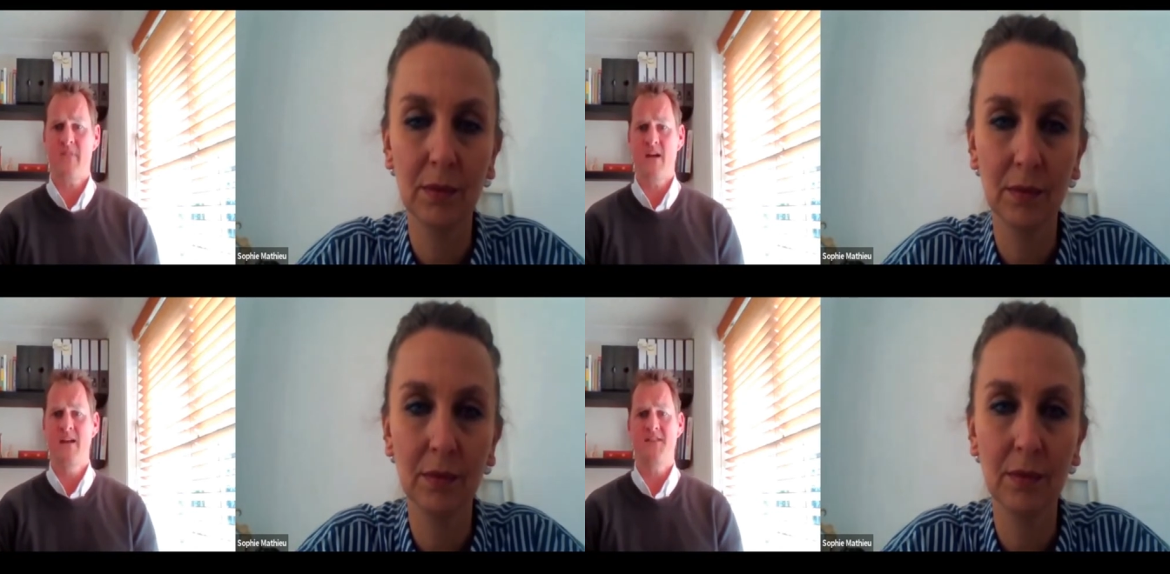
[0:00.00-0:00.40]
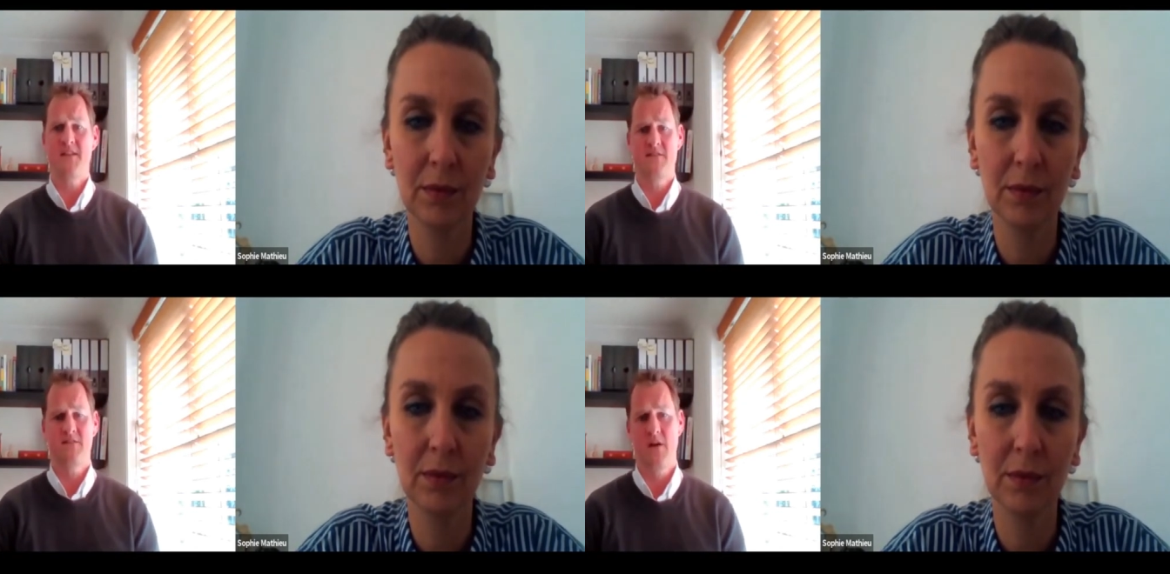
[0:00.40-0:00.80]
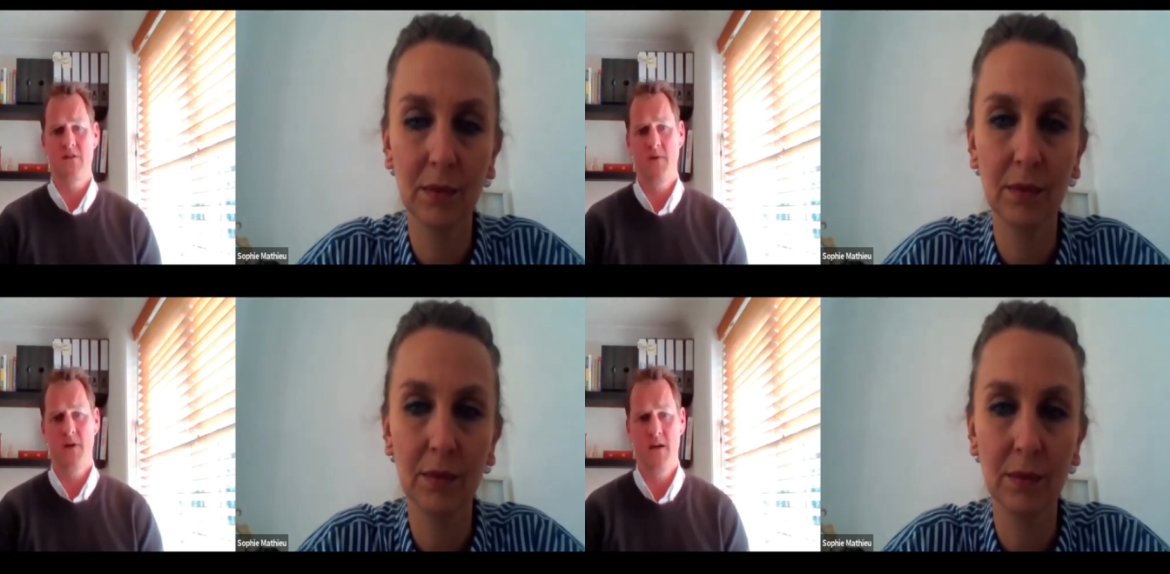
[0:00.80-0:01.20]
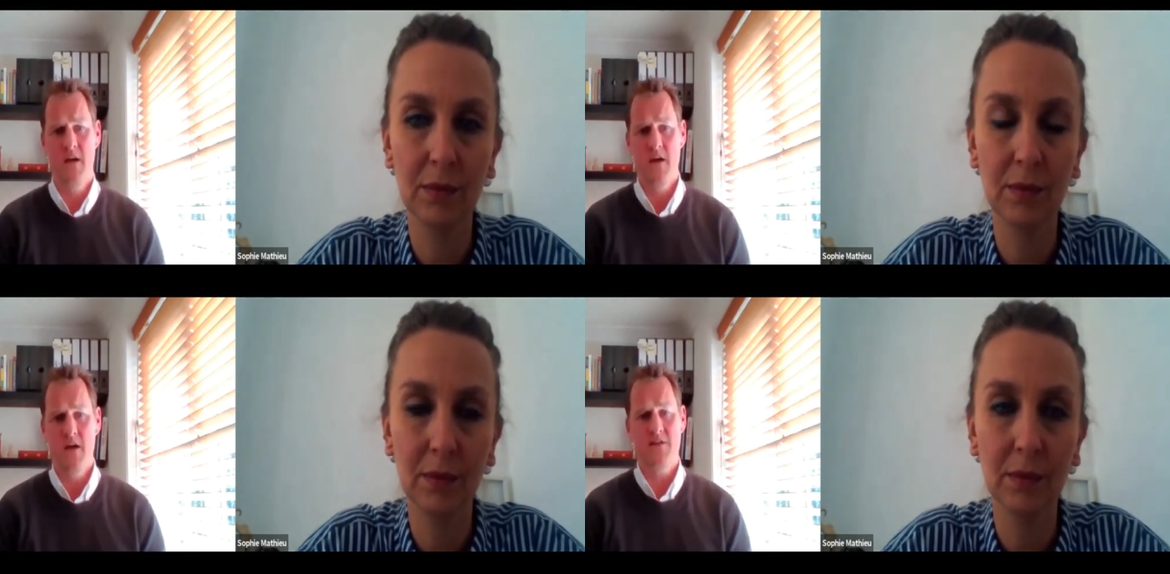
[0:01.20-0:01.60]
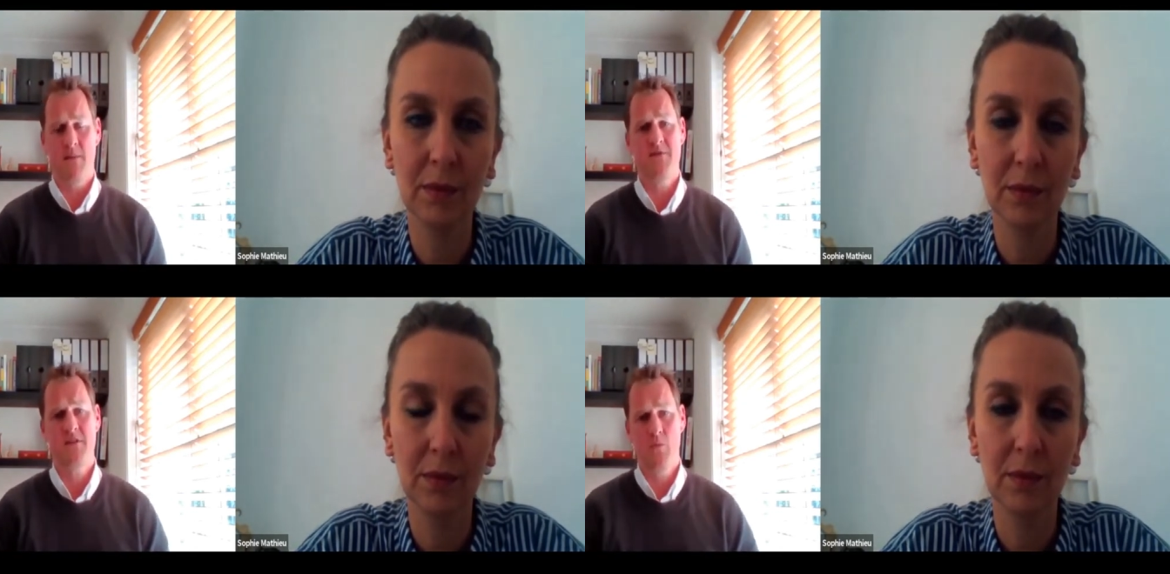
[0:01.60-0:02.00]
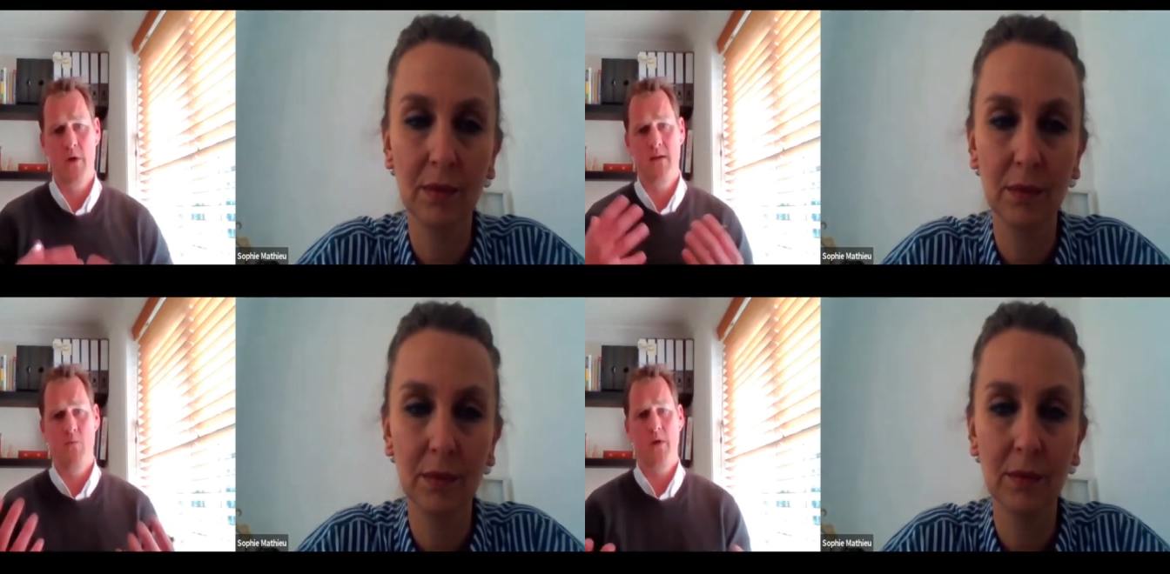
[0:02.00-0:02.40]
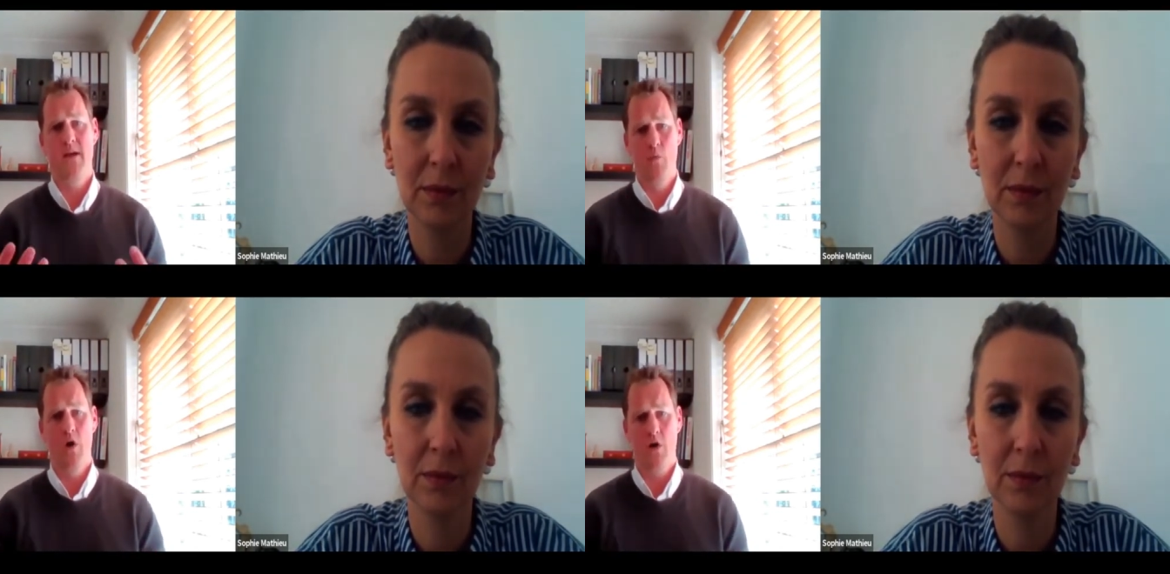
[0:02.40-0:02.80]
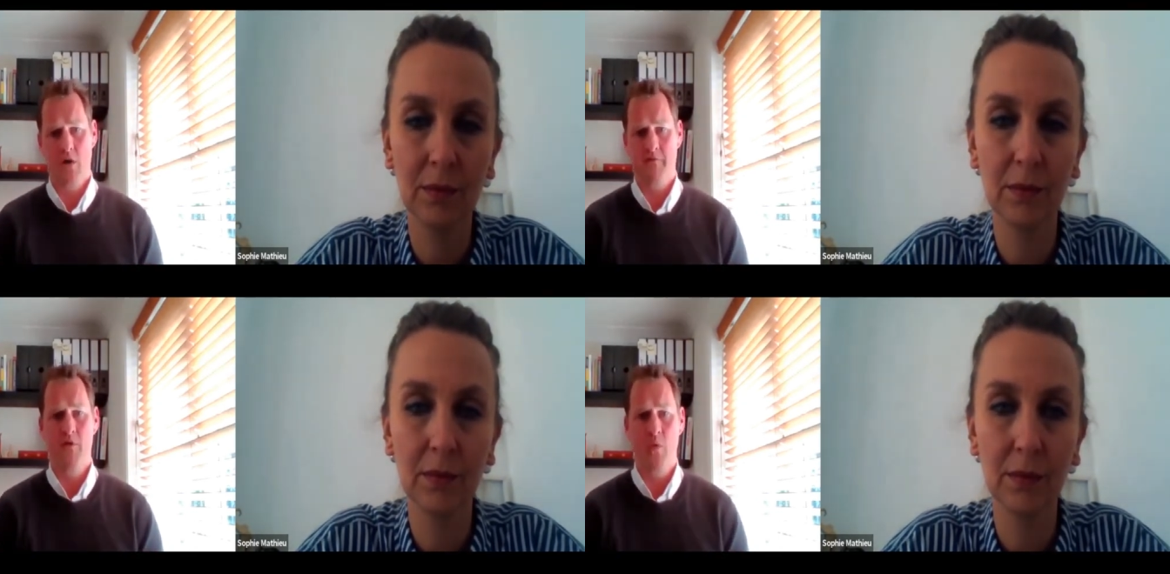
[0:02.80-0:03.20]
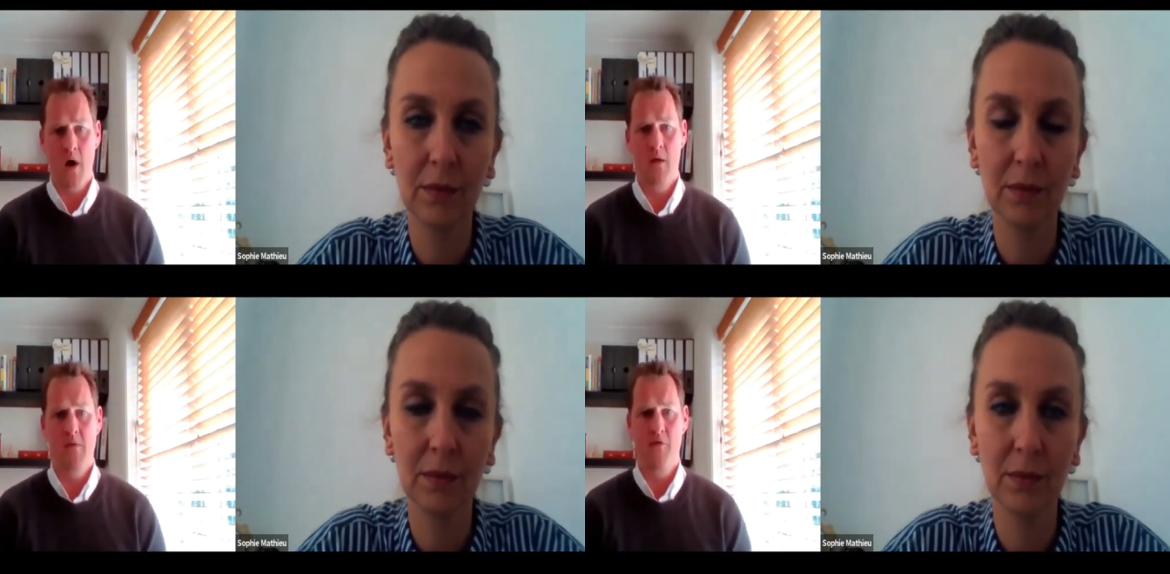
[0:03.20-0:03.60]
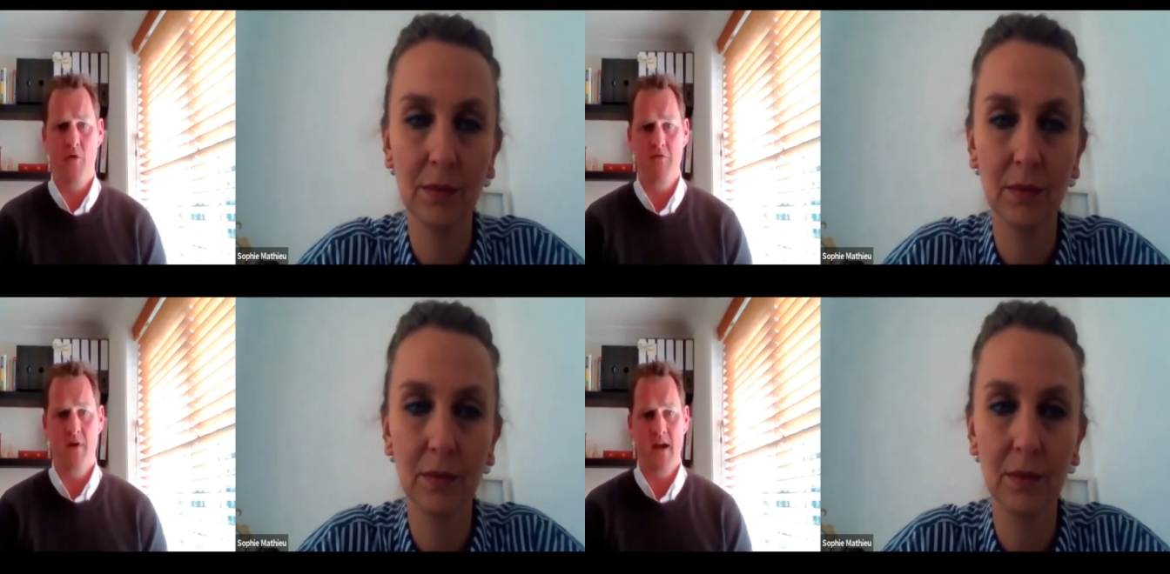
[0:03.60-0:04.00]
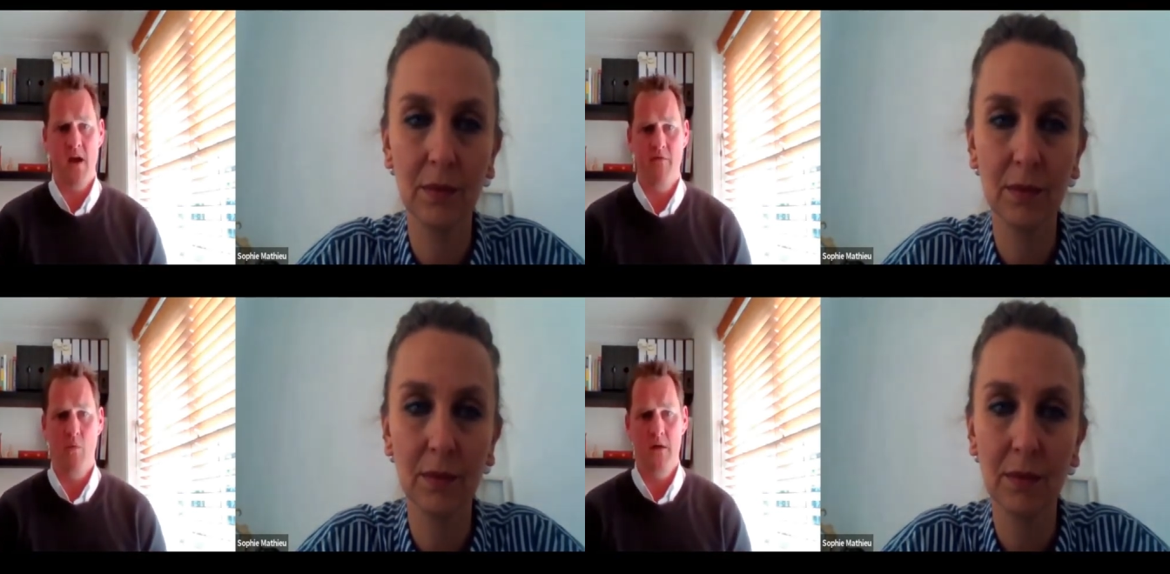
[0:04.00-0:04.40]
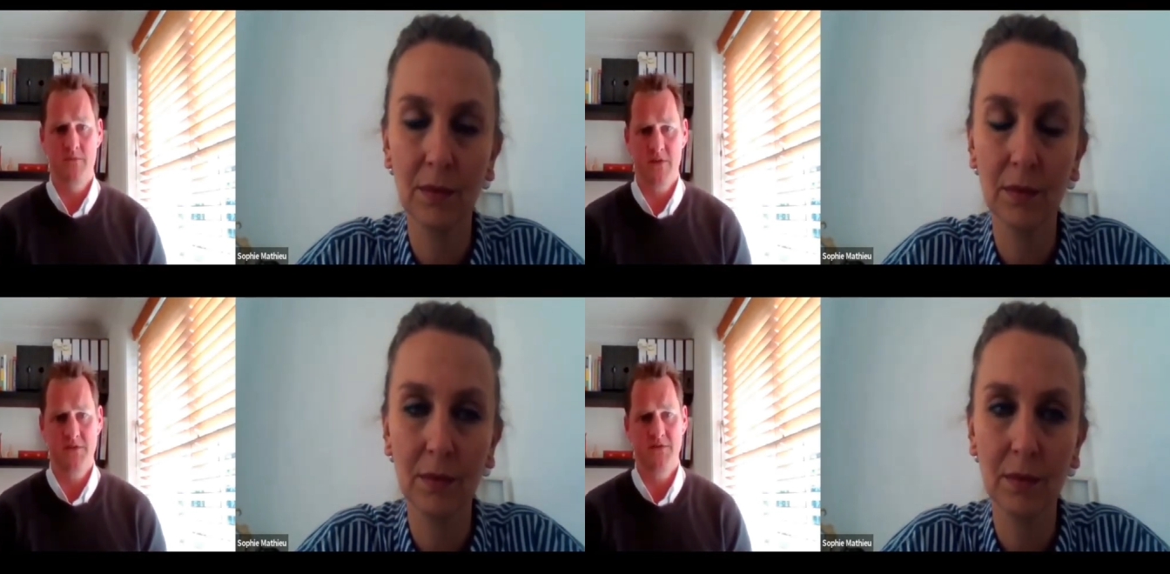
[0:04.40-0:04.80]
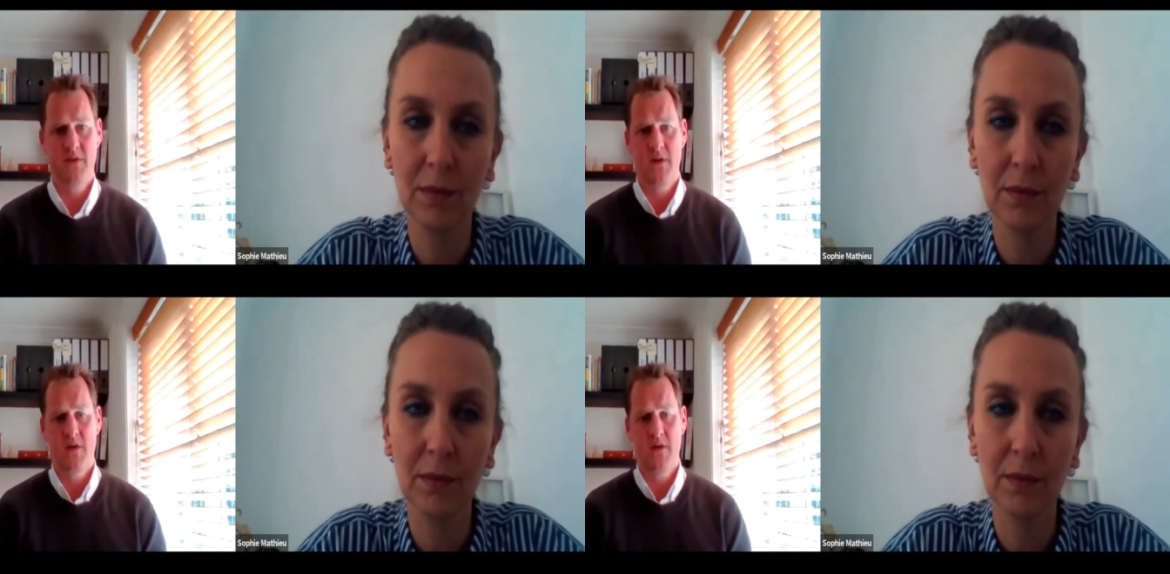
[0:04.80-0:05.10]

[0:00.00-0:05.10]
Speaker 1: And I think this is going to be something that we, we can work on for a while before it really overwhelms us.